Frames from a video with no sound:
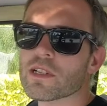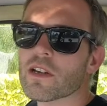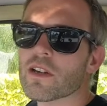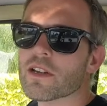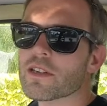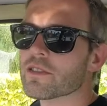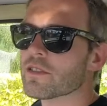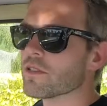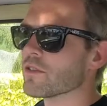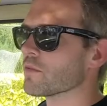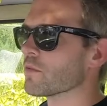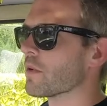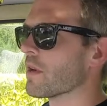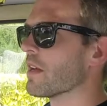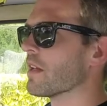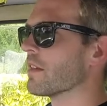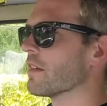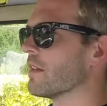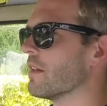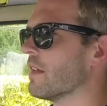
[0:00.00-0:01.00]
lights as
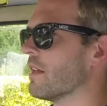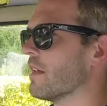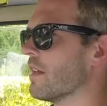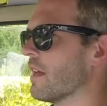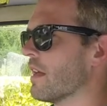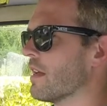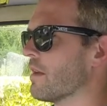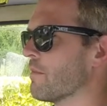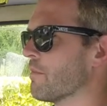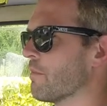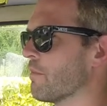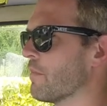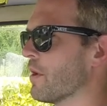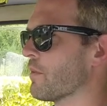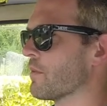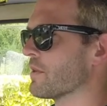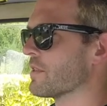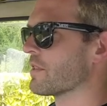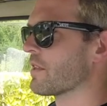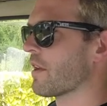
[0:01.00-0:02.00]
well, um,
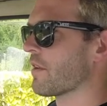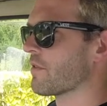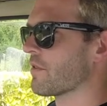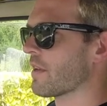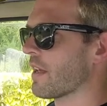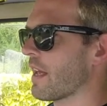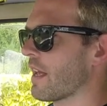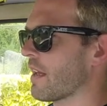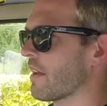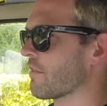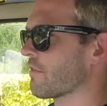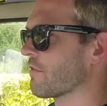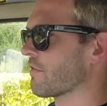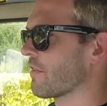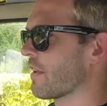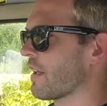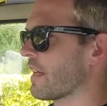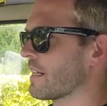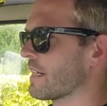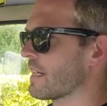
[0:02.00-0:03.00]
but we don't have
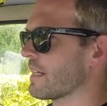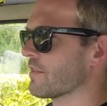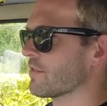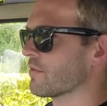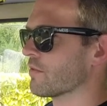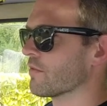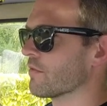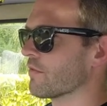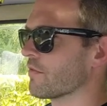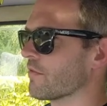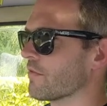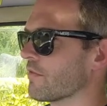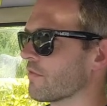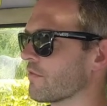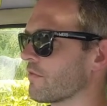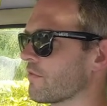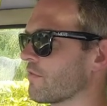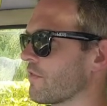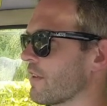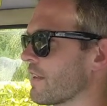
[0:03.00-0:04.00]
any sort of
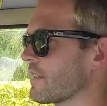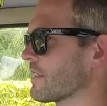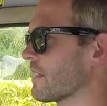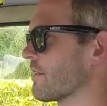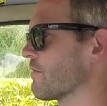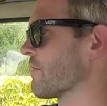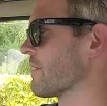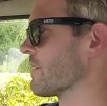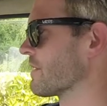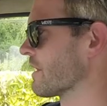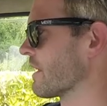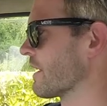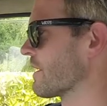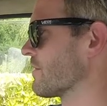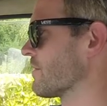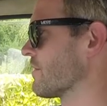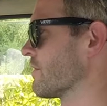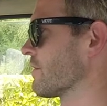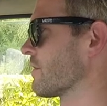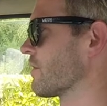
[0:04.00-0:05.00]
face level
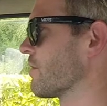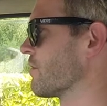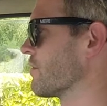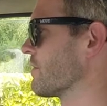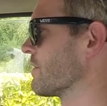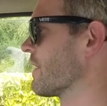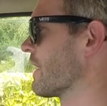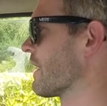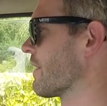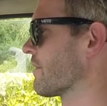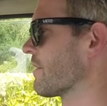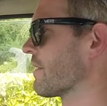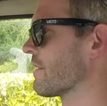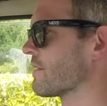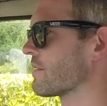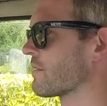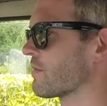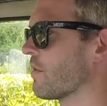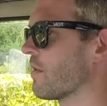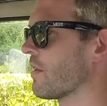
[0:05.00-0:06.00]
ventilation to cool you down, and
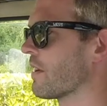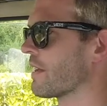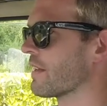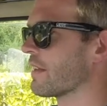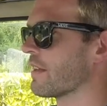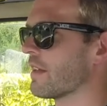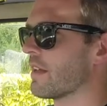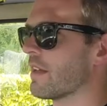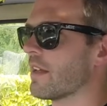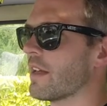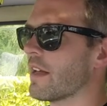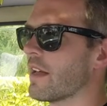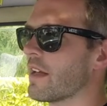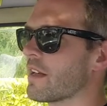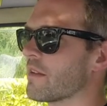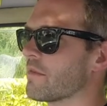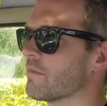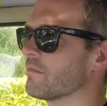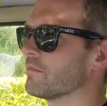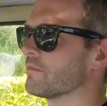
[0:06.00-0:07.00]
it's quite
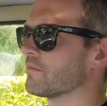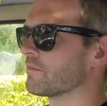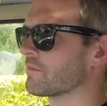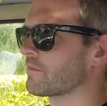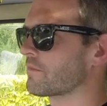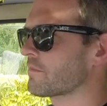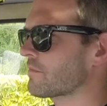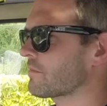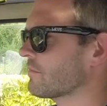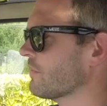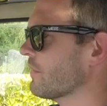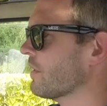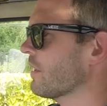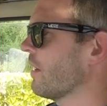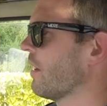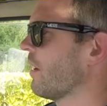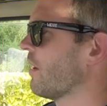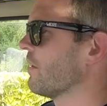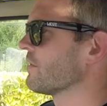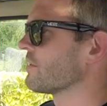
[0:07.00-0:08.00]
um,
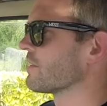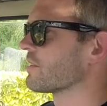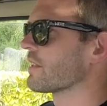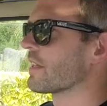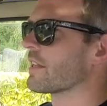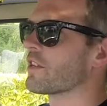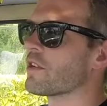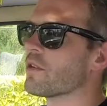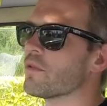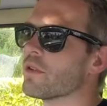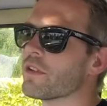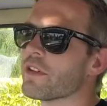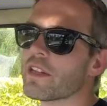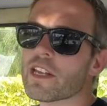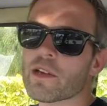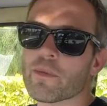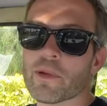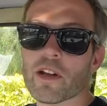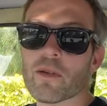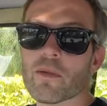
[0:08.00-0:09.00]
hard to stay cool in
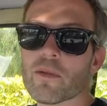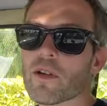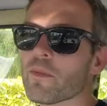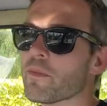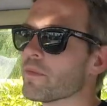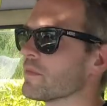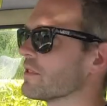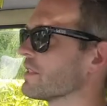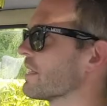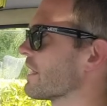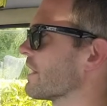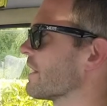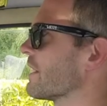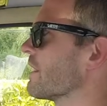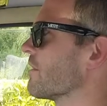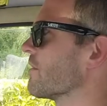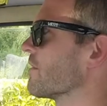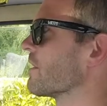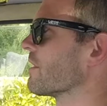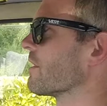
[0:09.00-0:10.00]
here. I and mean, I, am sitting in
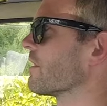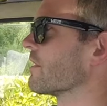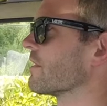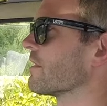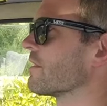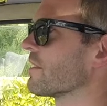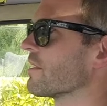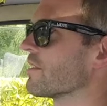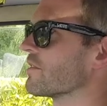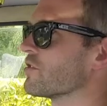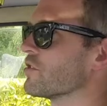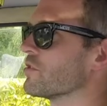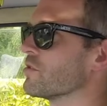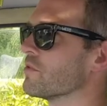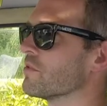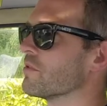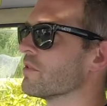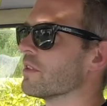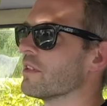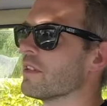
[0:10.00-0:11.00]
here on a, a
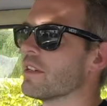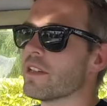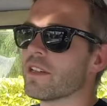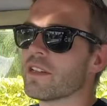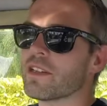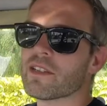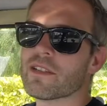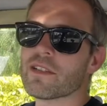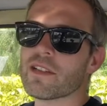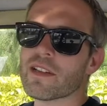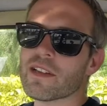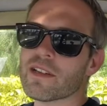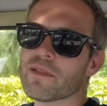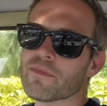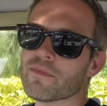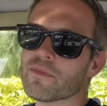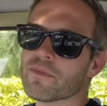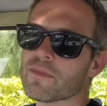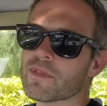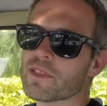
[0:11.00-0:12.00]
June
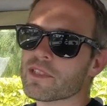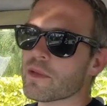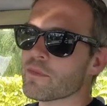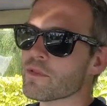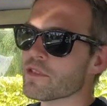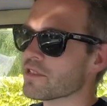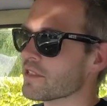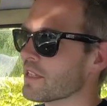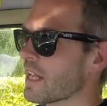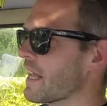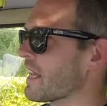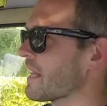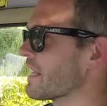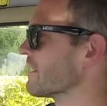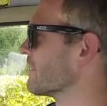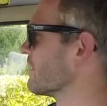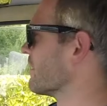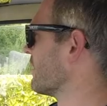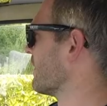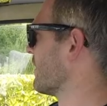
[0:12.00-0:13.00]
um, summer's day
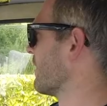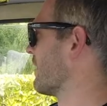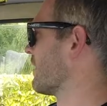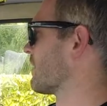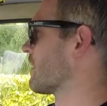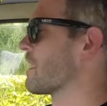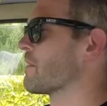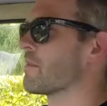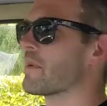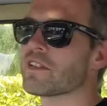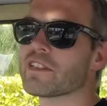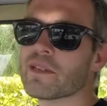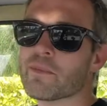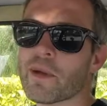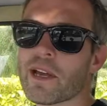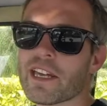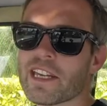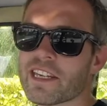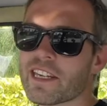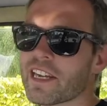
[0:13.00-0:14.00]
and I am actually
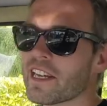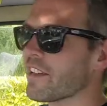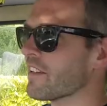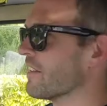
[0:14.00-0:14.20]
baking.